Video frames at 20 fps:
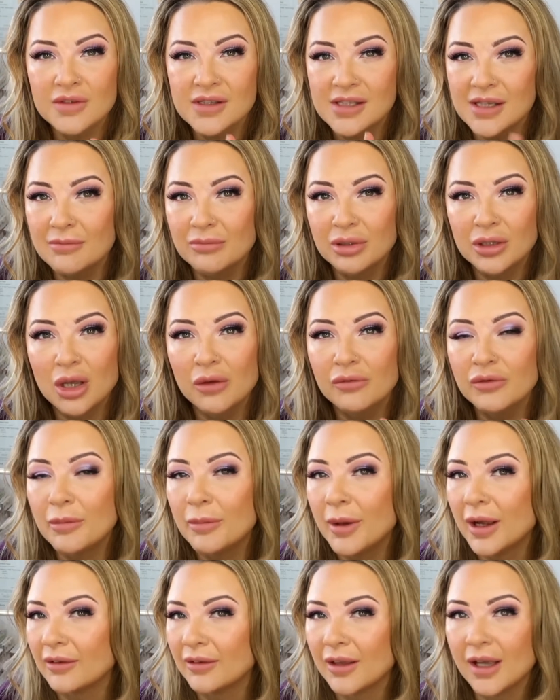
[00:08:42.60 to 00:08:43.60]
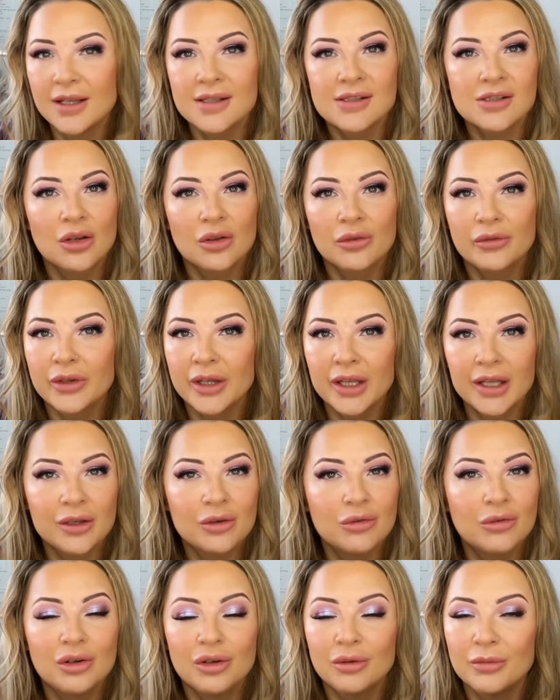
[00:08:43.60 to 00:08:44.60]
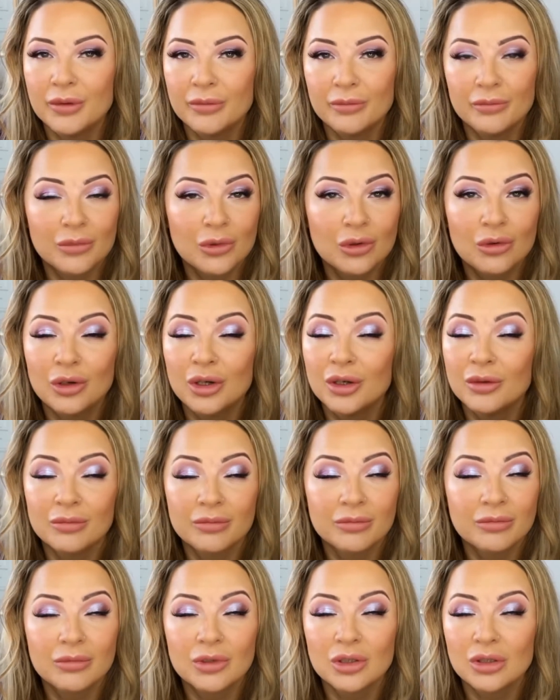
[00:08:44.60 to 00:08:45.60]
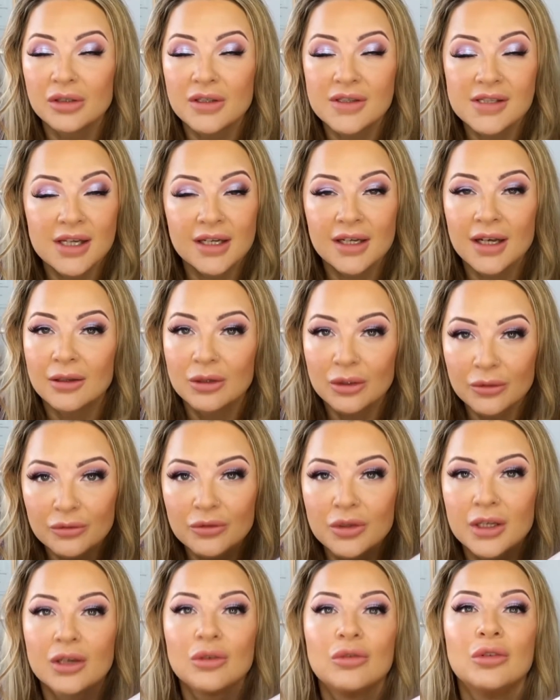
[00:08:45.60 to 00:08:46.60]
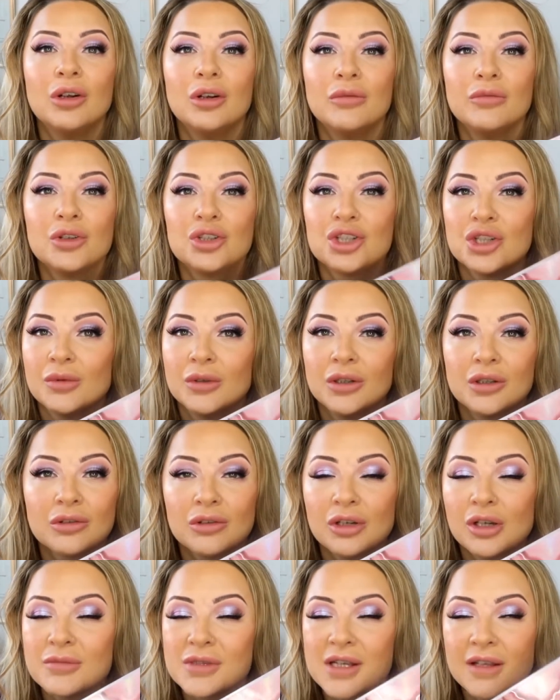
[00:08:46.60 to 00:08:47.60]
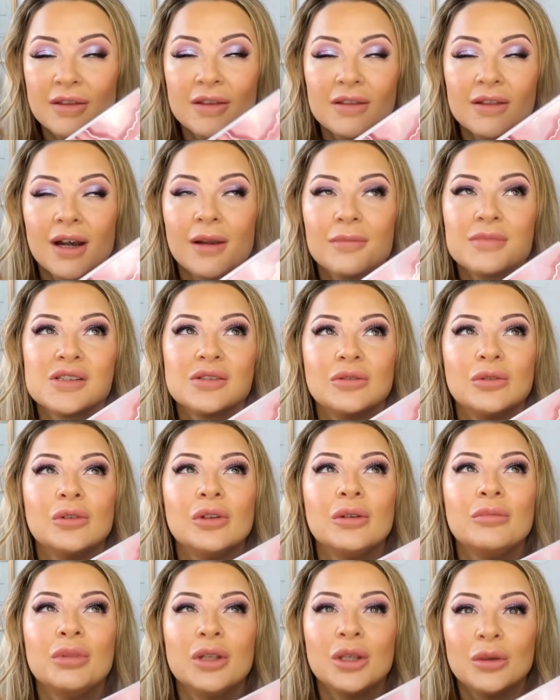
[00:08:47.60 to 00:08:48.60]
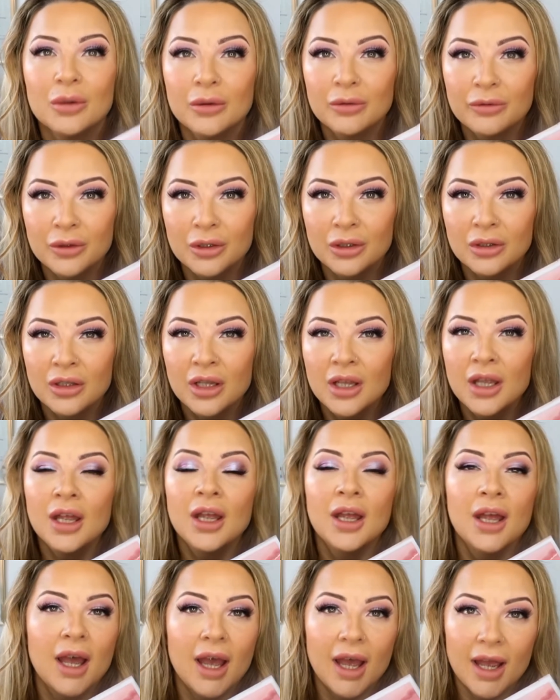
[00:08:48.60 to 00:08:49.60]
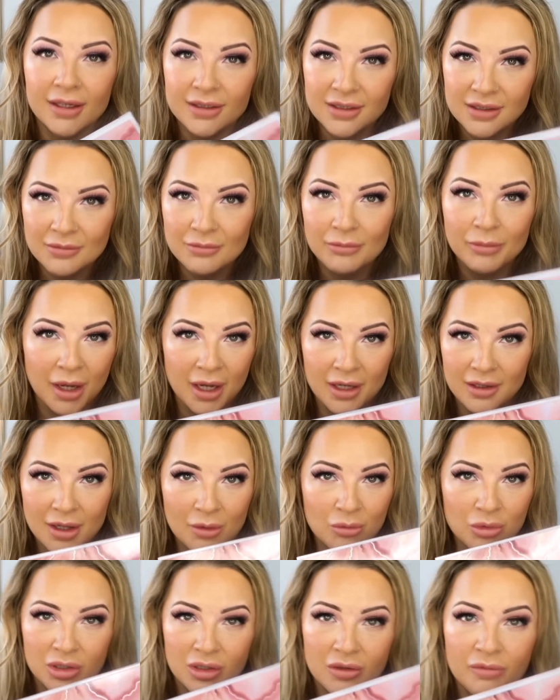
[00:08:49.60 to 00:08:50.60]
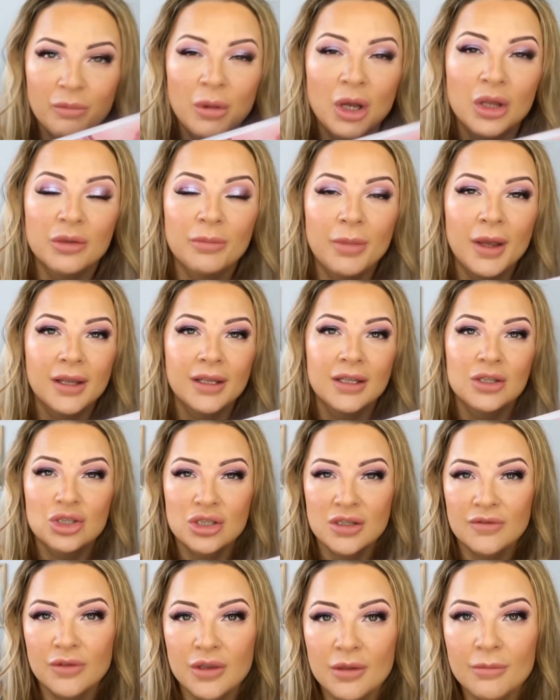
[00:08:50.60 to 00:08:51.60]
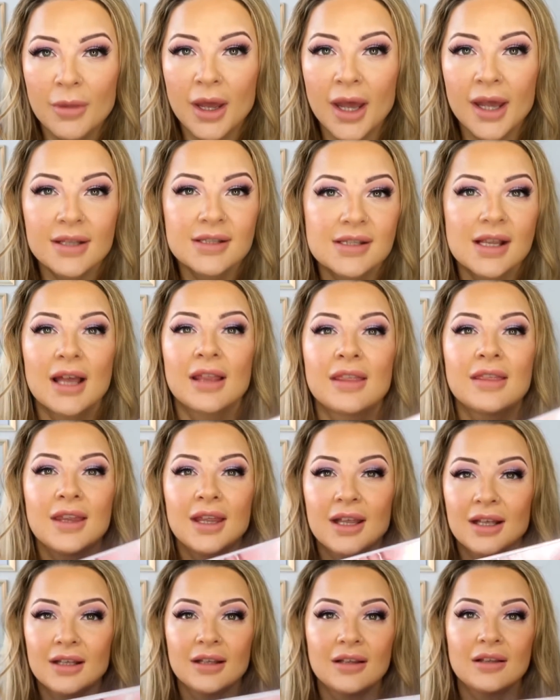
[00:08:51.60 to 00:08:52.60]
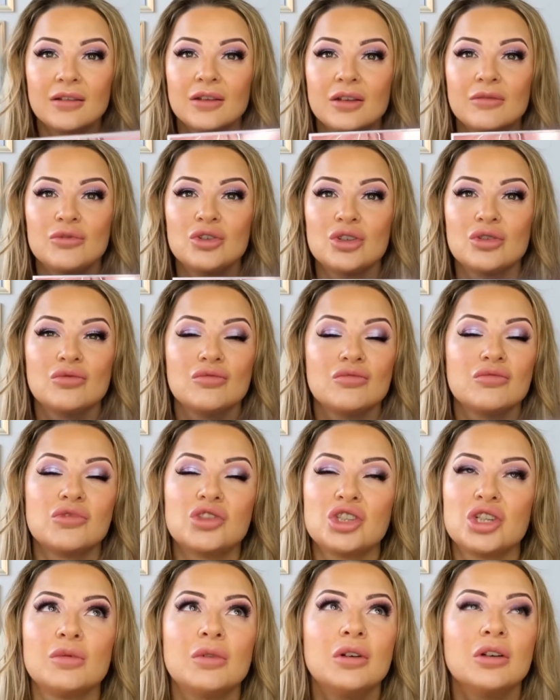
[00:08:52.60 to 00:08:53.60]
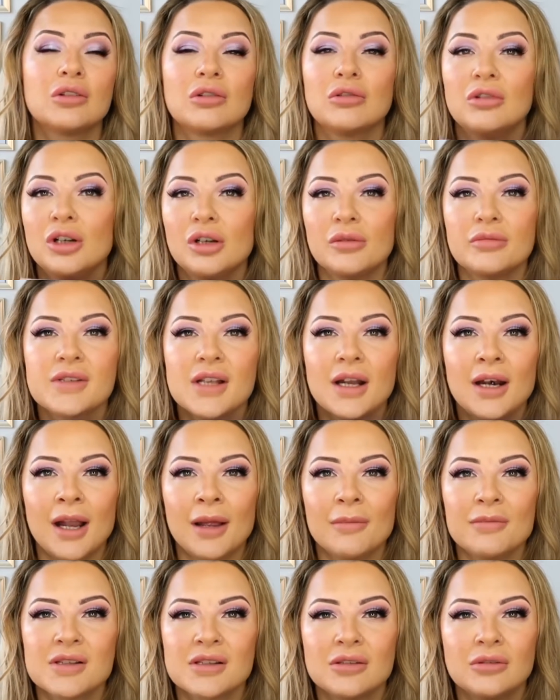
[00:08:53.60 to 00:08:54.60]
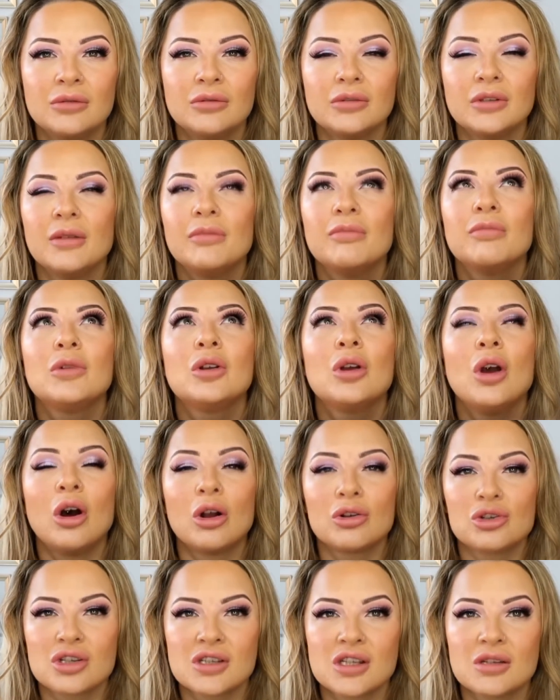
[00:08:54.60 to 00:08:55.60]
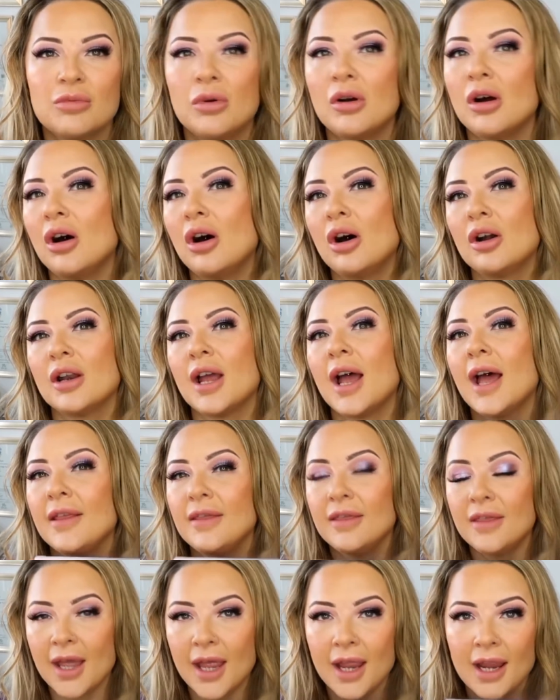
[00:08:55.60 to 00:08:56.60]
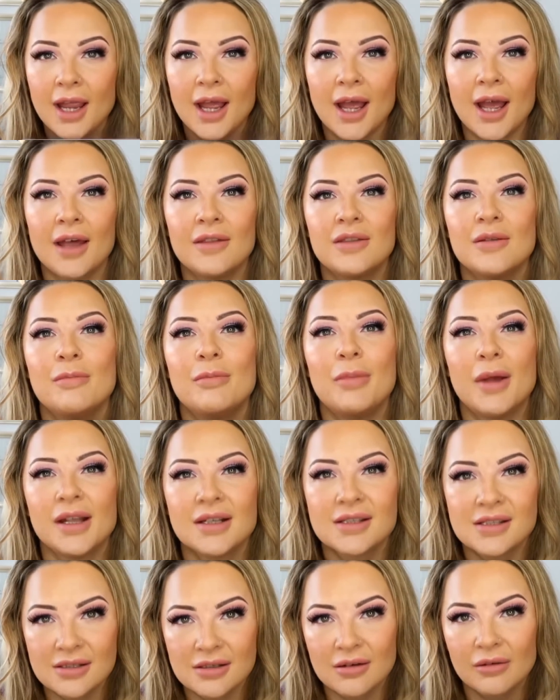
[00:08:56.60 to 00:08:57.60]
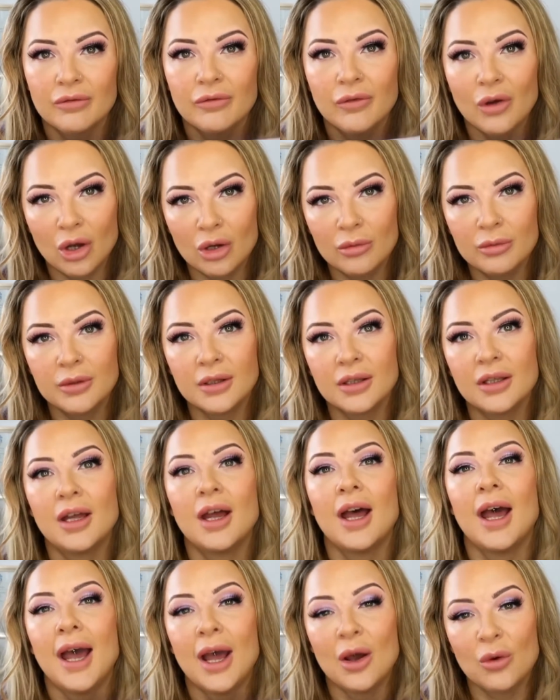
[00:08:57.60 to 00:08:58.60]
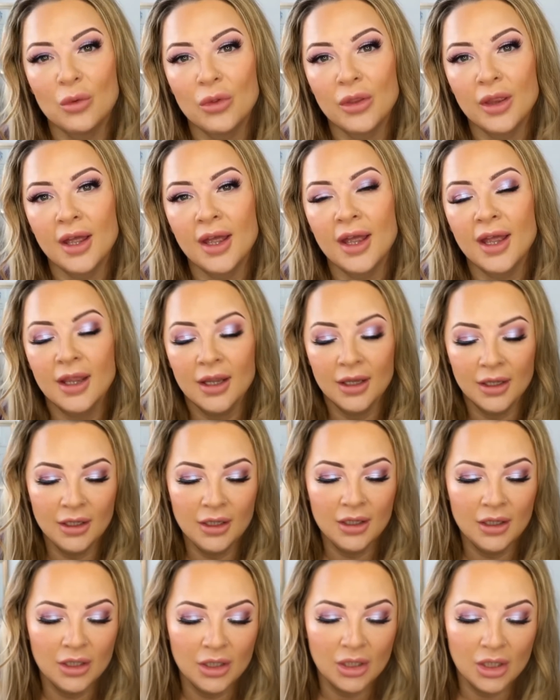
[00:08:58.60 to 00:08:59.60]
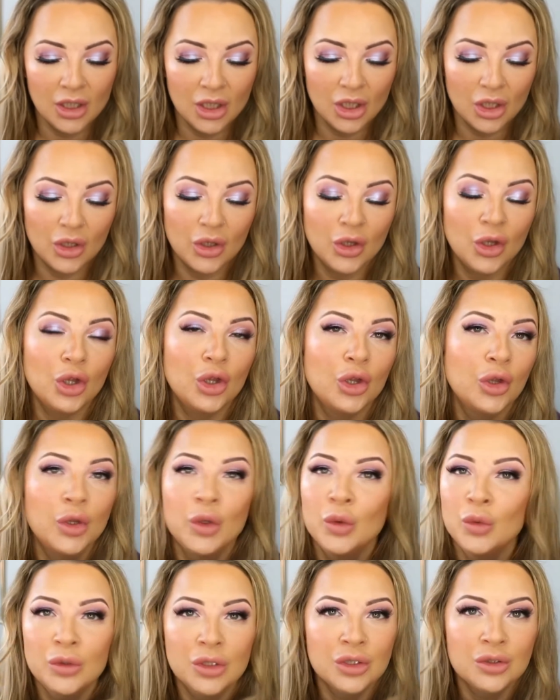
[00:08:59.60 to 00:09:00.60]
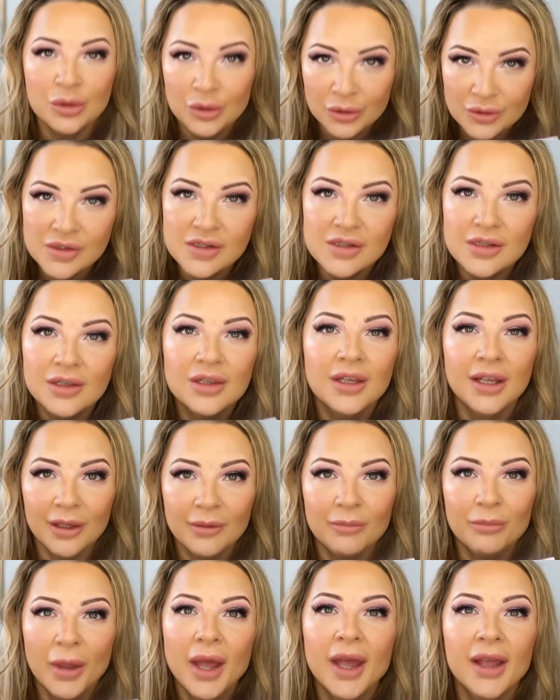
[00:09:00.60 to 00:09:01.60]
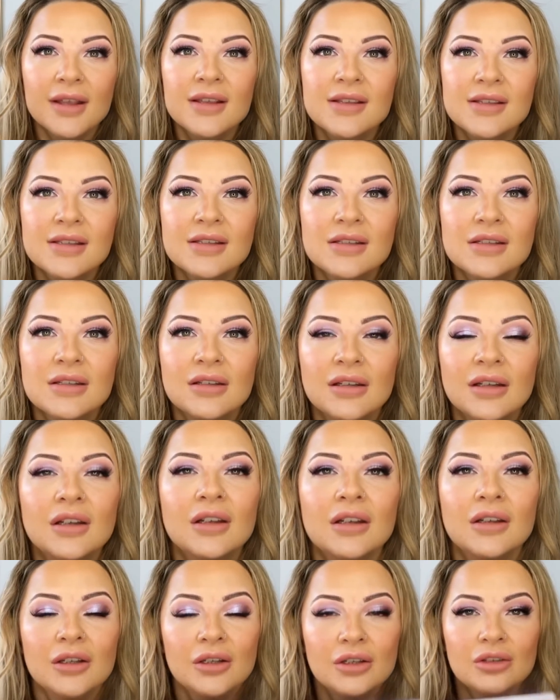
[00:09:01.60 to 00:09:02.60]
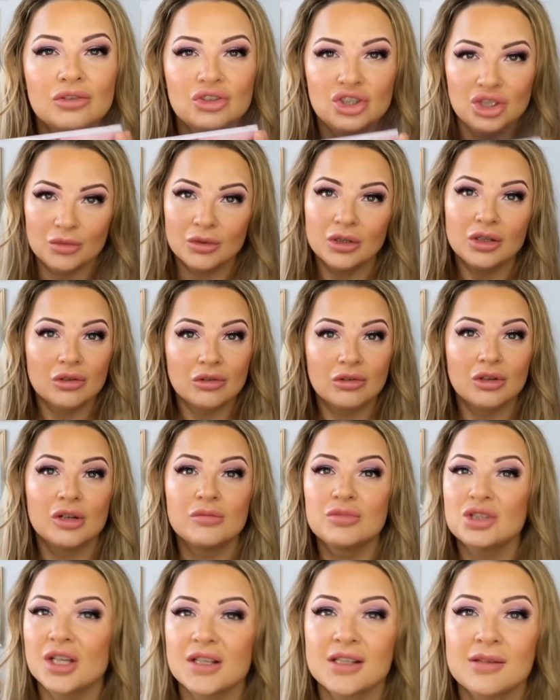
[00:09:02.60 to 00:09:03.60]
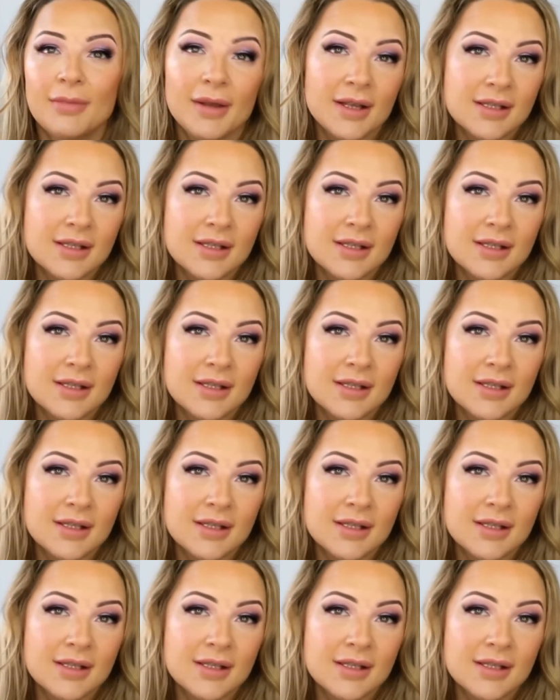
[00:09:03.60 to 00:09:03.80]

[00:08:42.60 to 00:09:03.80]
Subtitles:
simply off the back that it's got the chrome colours in. I love the chrome, the duochromes. I think they're absolutely beautiful. I wouldn't have bought the palette just for the mattes. I think the duochromes are absolutely gorgeous to put on, and they are the best formula out there. Huda does the best duochrome, she has the